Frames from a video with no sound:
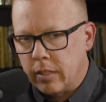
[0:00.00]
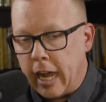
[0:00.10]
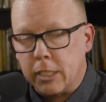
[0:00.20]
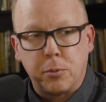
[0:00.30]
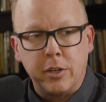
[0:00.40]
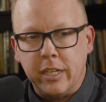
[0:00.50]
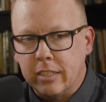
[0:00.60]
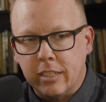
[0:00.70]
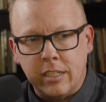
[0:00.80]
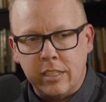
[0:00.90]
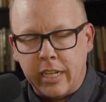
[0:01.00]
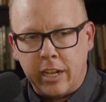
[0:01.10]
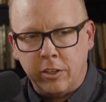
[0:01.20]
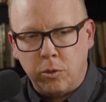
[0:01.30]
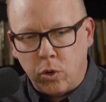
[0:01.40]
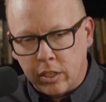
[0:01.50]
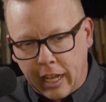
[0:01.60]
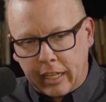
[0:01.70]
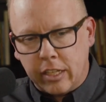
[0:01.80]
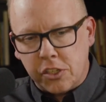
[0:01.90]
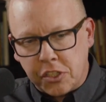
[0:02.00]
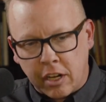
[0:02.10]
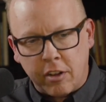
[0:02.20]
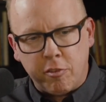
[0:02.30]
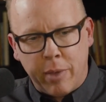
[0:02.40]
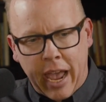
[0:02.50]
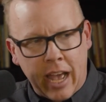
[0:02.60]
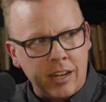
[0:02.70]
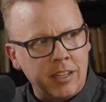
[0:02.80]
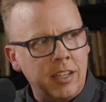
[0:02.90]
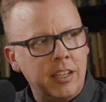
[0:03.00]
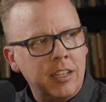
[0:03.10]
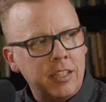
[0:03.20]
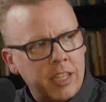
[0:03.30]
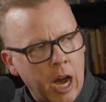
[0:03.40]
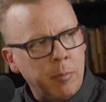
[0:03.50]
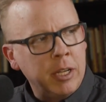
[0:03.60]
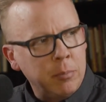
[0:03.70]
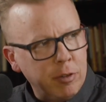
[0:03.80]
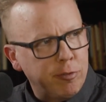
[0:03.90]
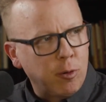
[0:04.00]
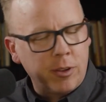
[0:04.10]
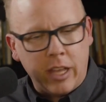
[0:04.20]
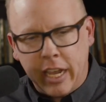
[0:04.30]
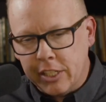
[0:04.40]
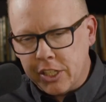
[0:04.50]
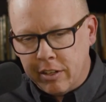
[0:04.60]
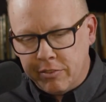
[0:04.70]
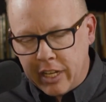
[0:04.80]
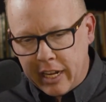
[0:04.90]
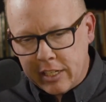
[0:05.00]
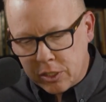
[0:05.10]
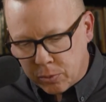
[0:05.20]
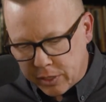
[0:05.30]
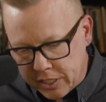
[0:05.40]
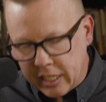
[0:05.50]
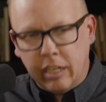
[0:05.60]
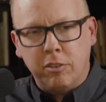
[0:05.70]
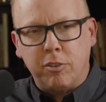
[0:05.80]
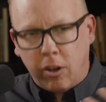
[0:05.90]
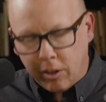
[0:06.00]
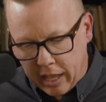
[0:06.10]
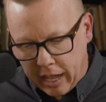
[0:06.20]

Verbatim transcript: as and, uh, predicted in Daniel, one like the Son of Man coming before the Ancient of Days to receive yeah. all